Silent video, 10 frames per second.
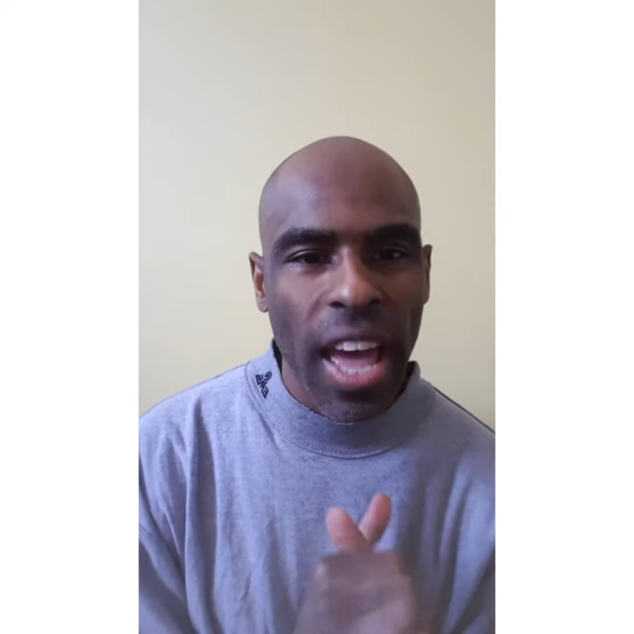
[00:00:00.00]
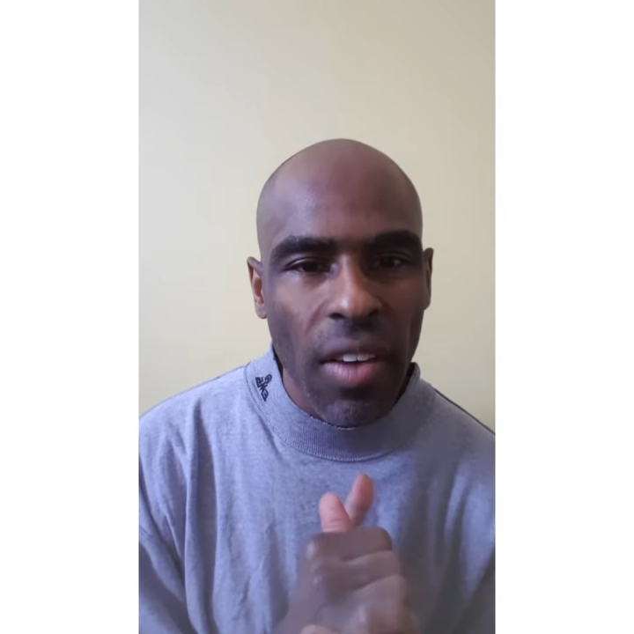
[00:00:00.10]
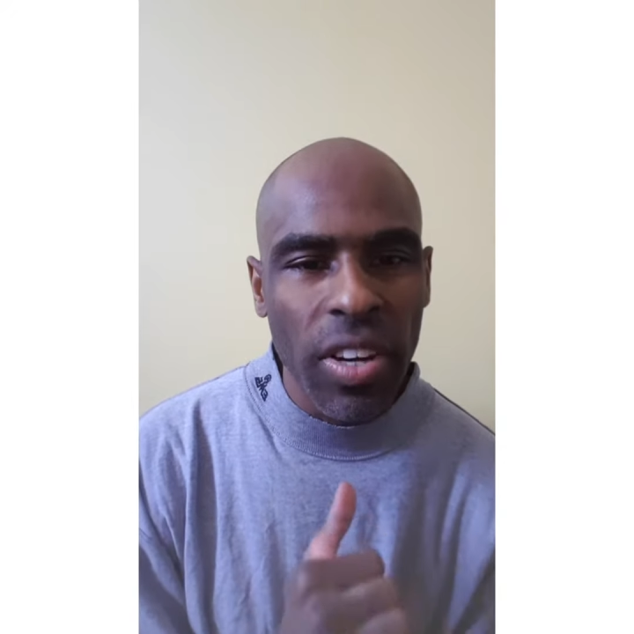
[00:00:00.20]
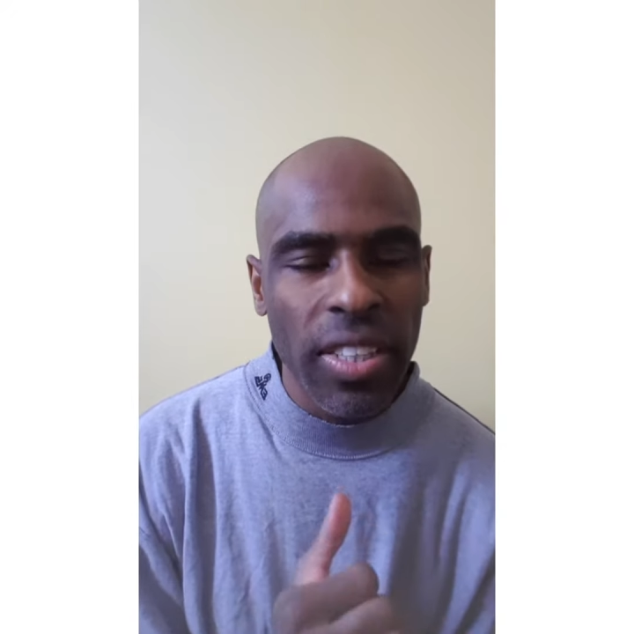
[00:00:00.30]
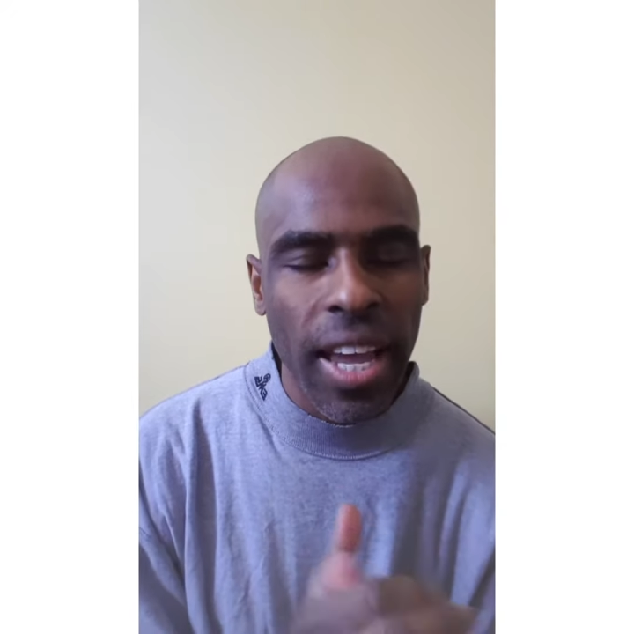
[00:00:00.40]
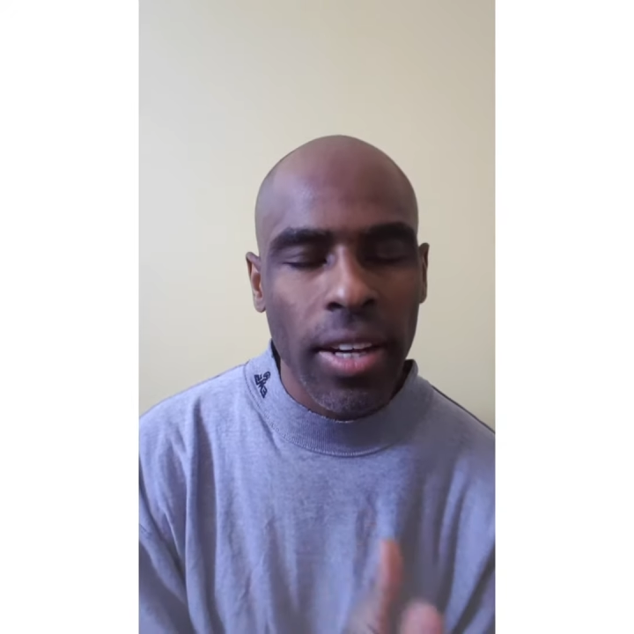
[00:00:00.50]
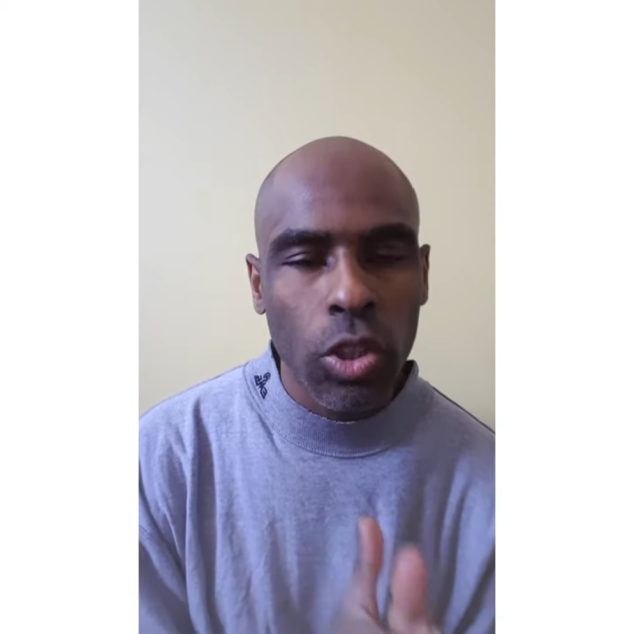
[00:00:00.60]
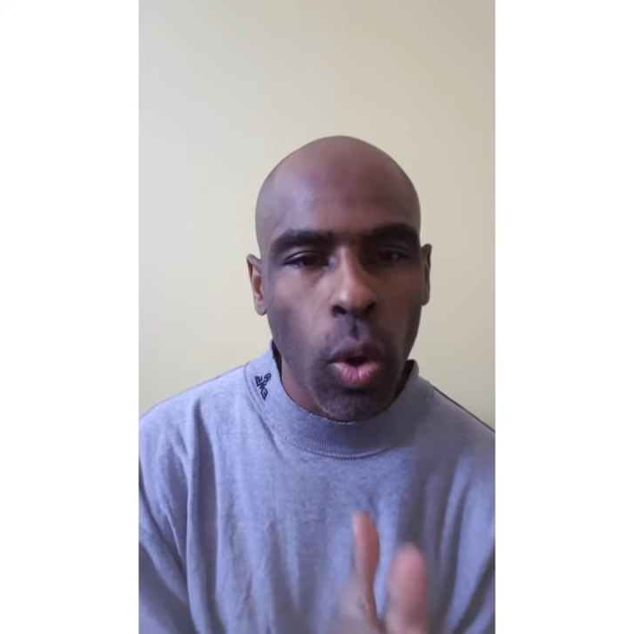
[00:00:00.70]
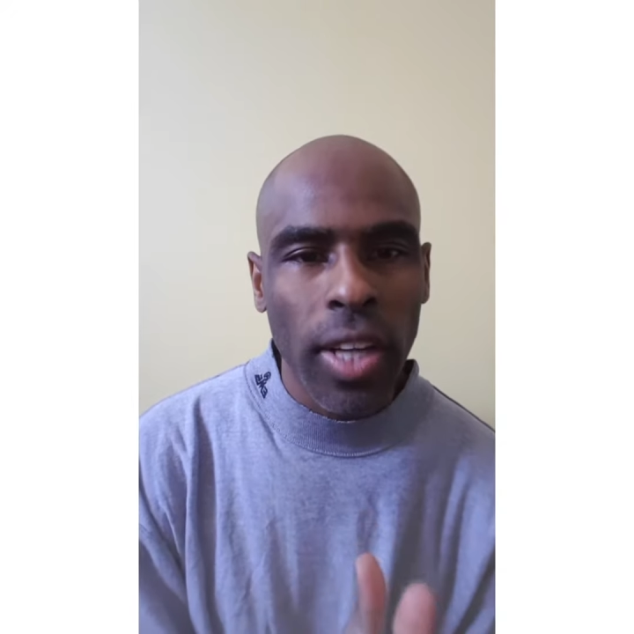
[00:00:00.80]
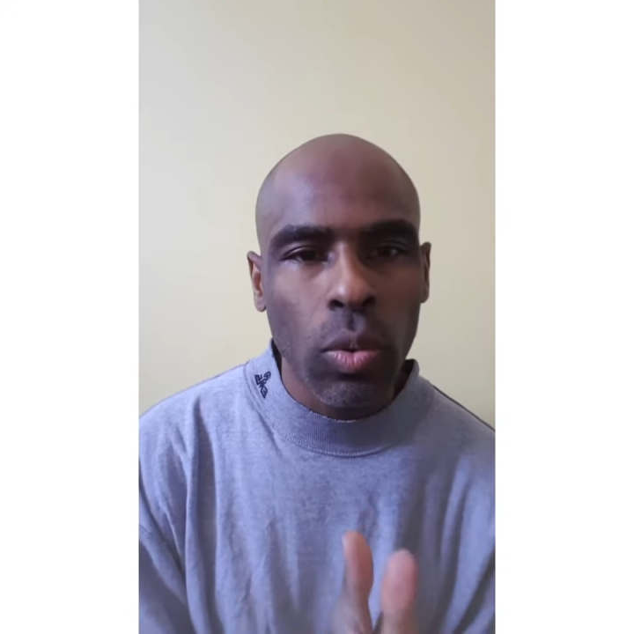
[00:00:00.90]
Every day the
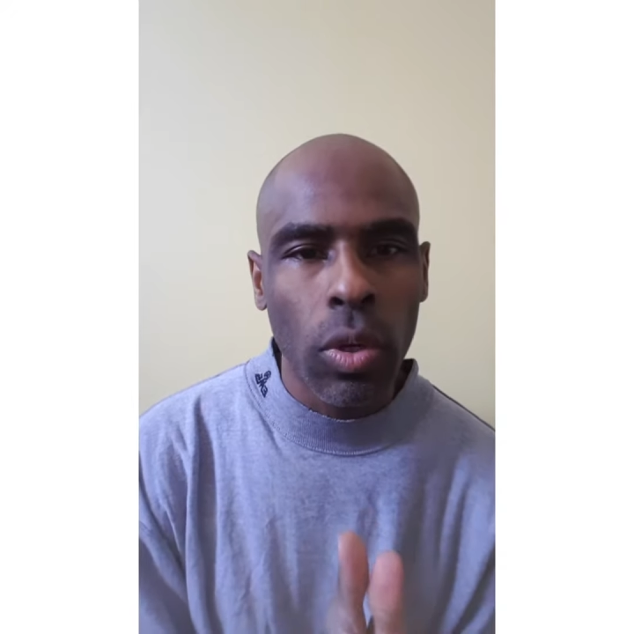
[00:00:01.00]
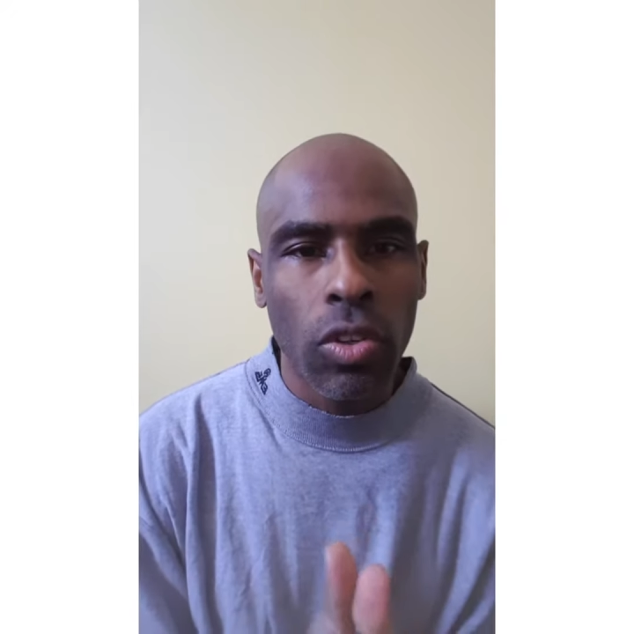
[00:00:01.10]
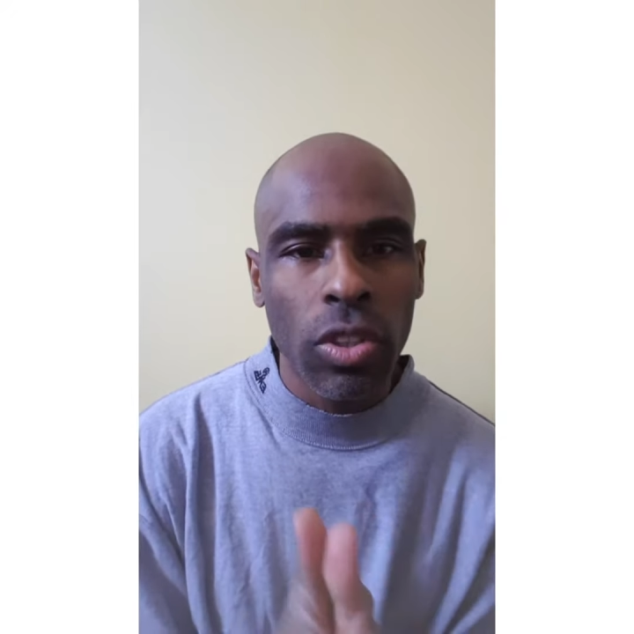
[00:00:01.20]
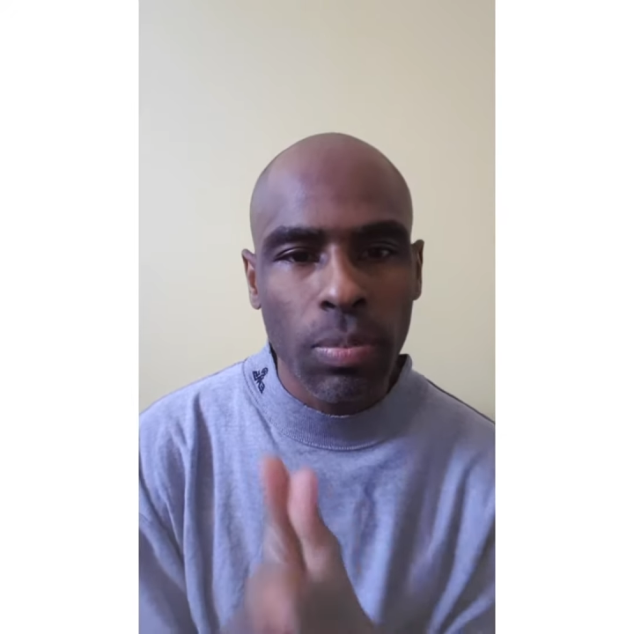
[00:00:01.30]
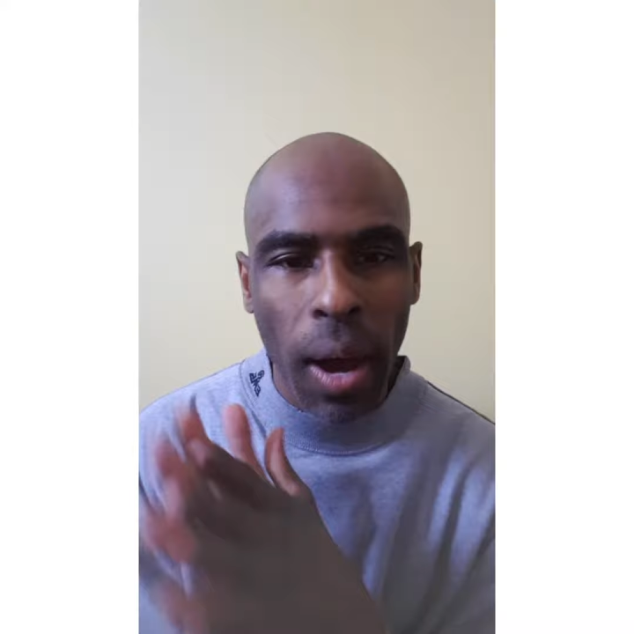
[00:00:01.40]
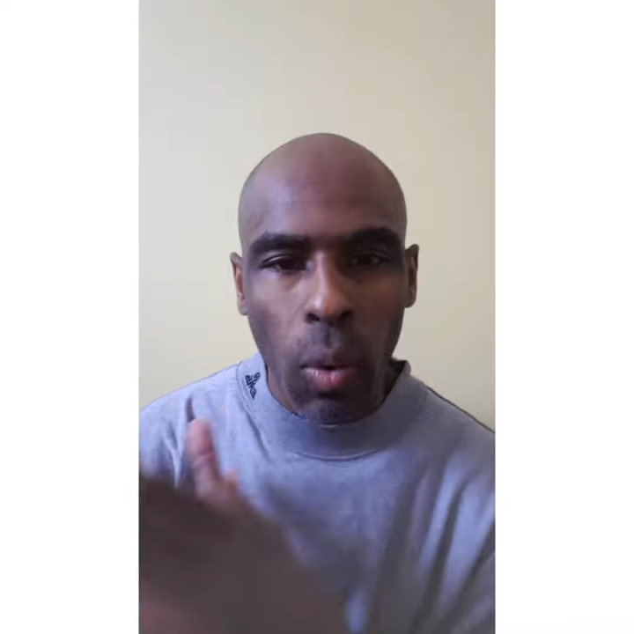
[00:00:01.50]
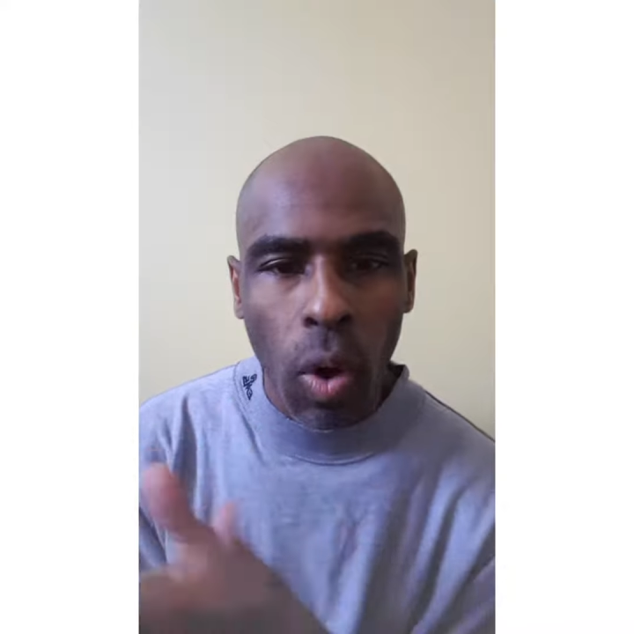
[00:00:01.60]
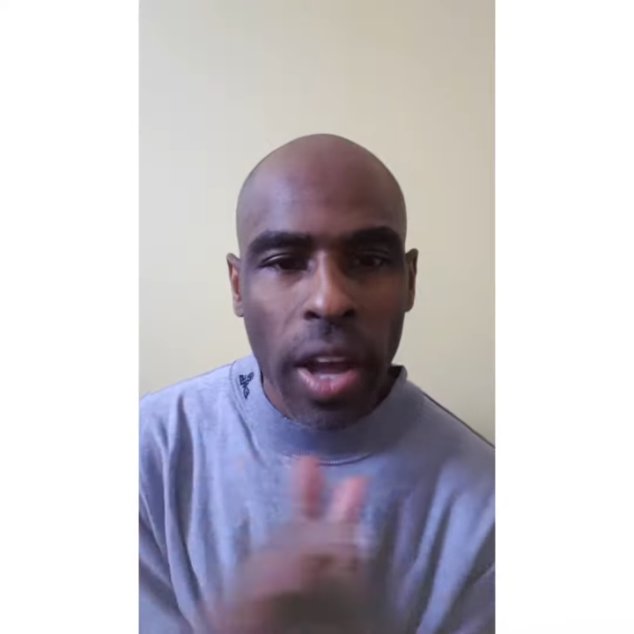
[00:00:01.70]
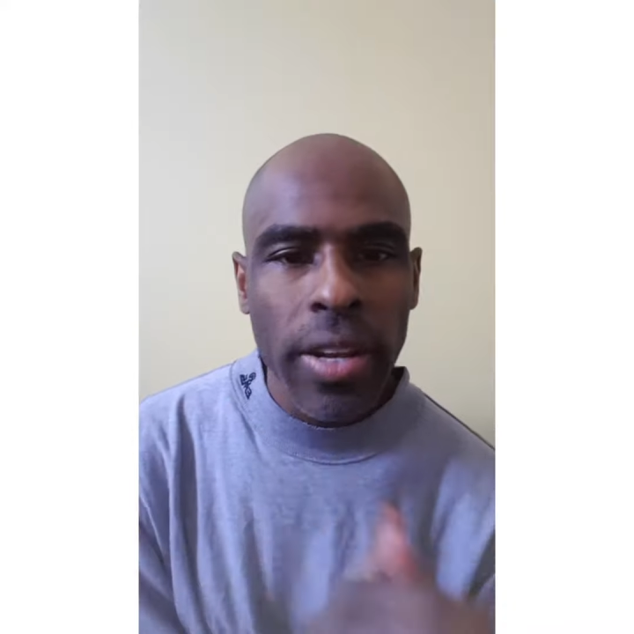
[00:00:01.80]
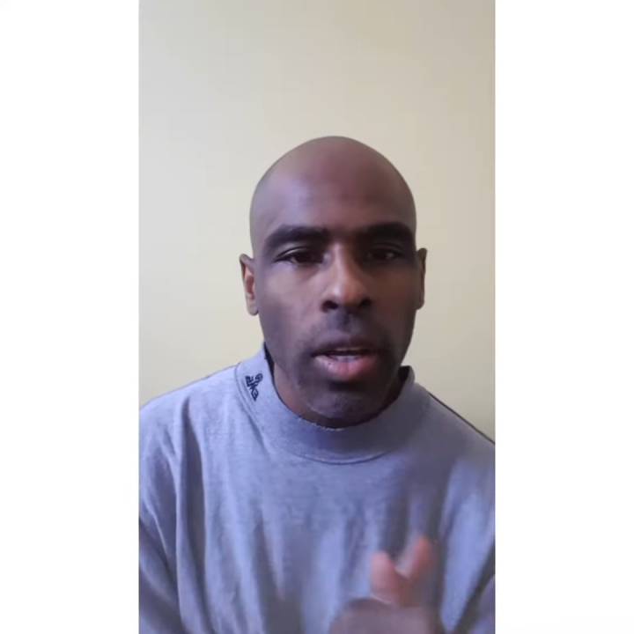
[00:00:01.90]
squats will increase by
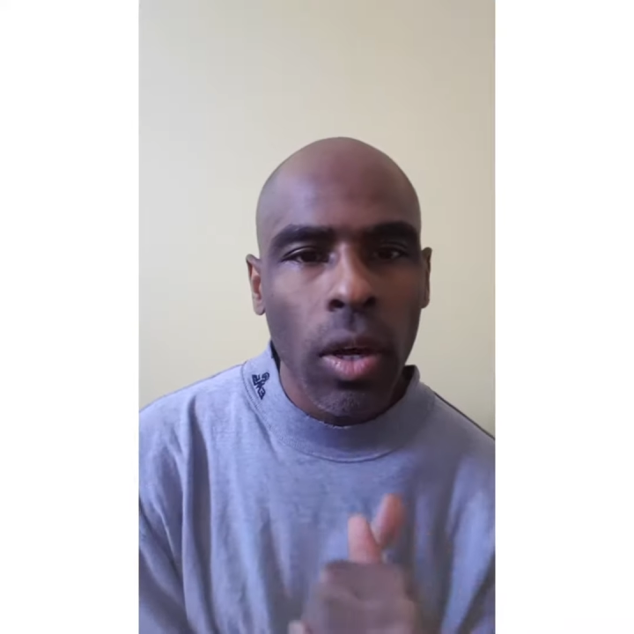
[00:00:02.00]
one.